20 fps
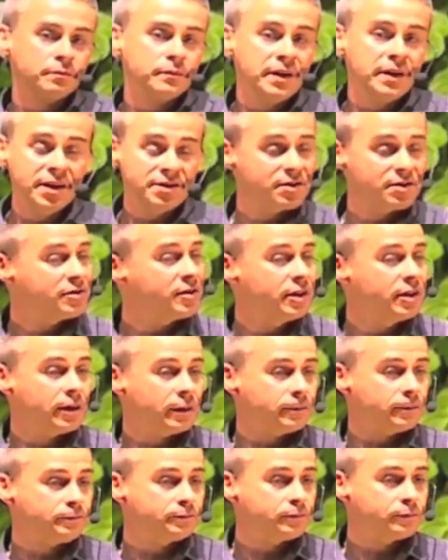Here's the
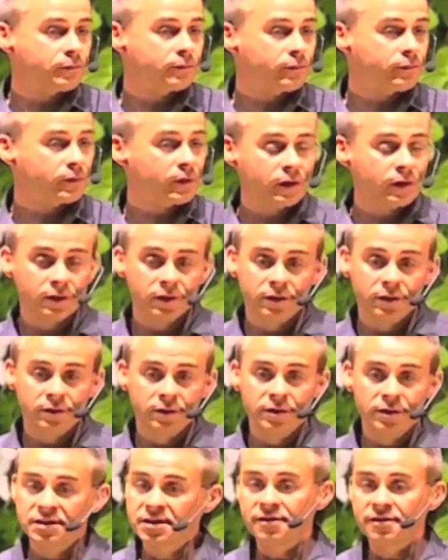thing
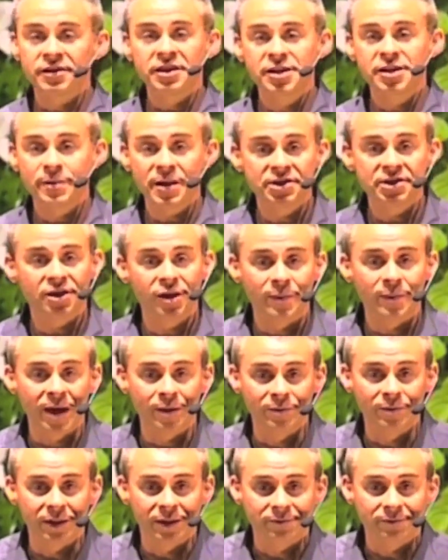there's nothing special
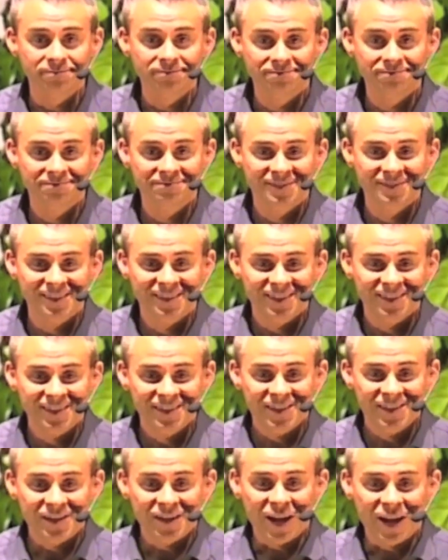about me.
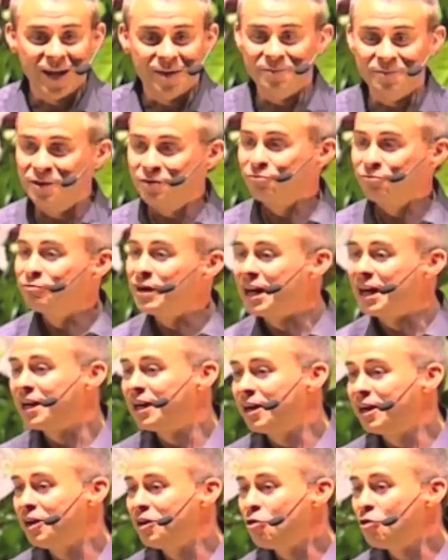I'm
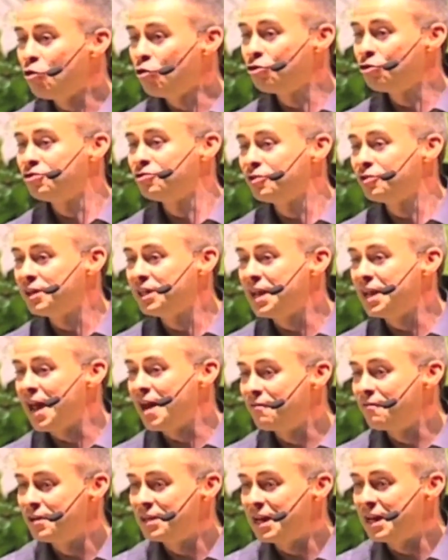regular, ordinary,
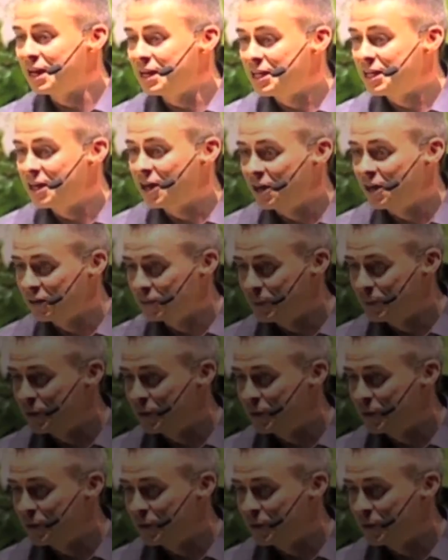everyday kind of